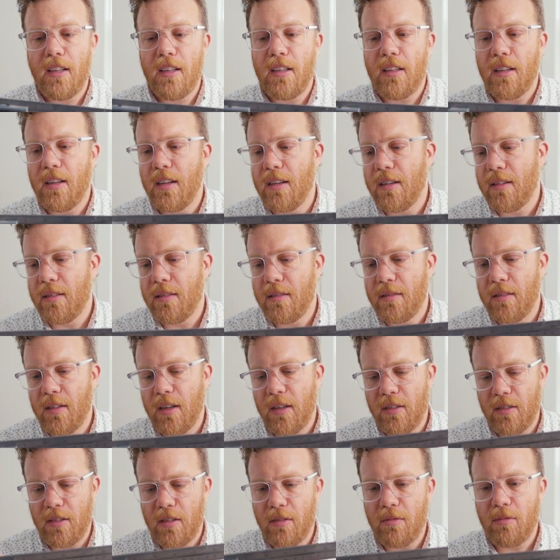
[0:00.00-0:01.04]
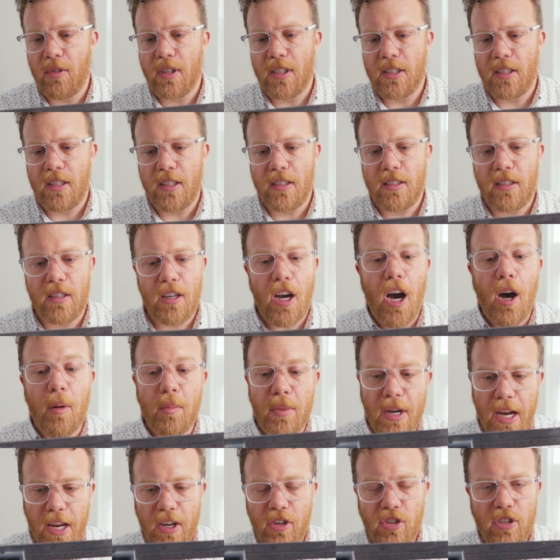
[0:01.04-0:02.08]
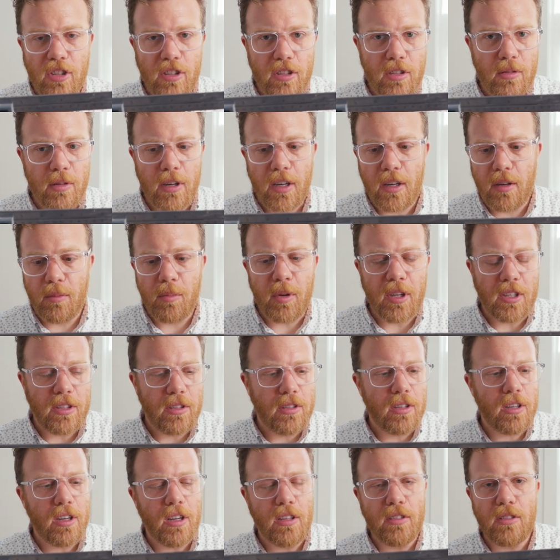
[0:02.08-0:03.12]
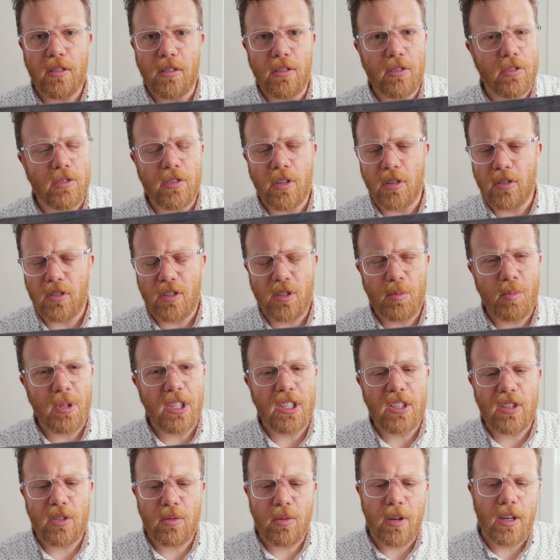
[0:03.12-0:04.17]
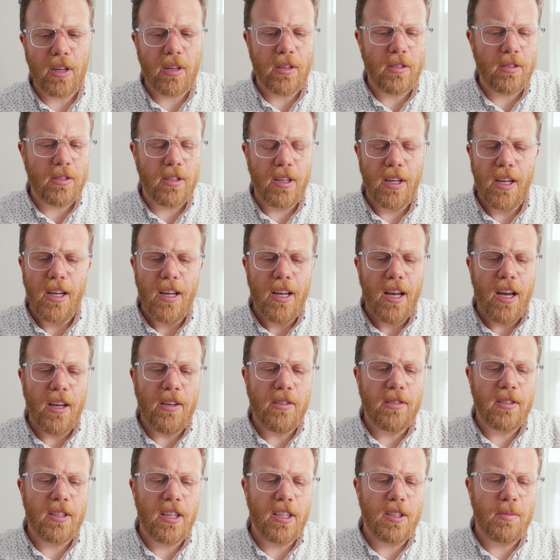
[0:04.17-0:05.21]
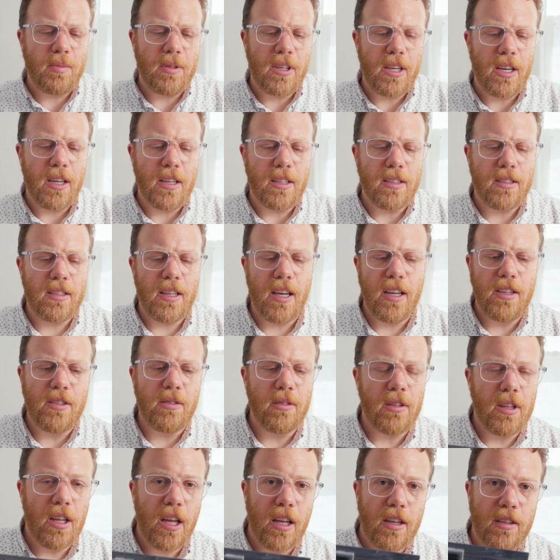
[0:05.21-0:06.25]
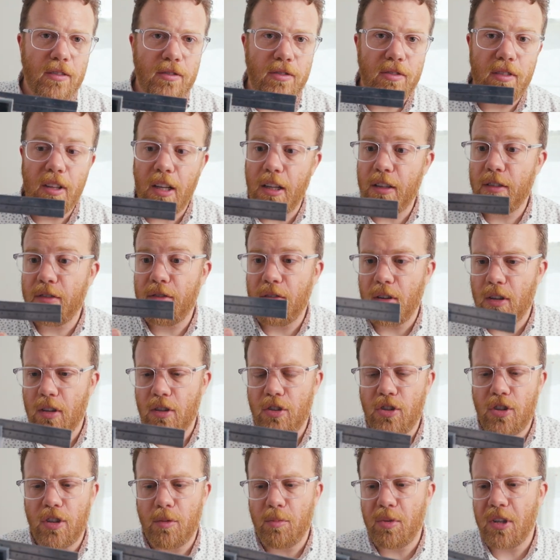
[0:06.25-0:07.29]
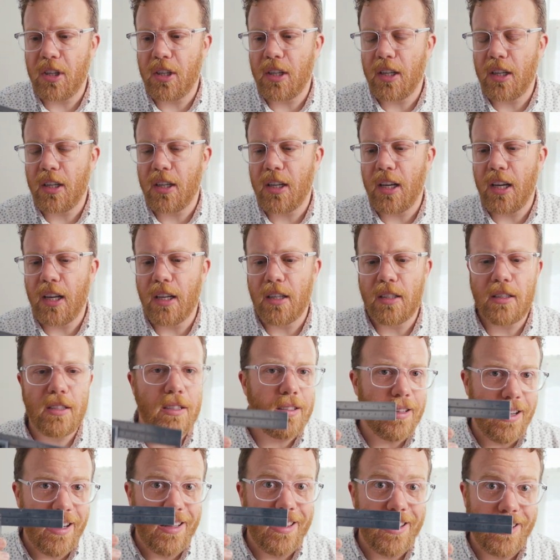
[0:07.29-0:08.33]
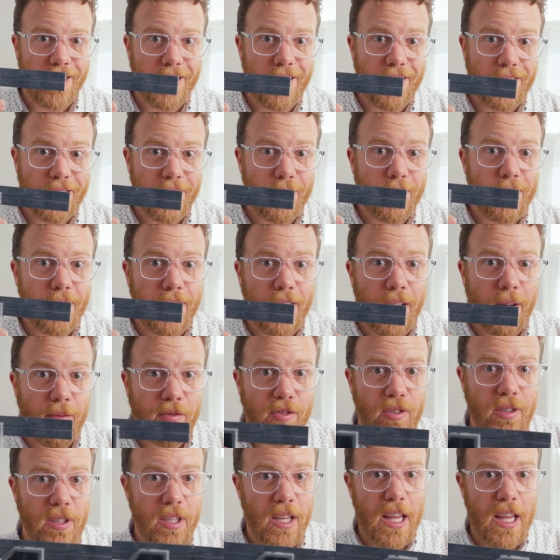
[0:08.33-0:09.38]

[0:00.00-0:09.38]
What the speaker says: what is this? A combination square, but you can also use those speed squares. I use this because I do a lot of furniture building and I think these are really helpful in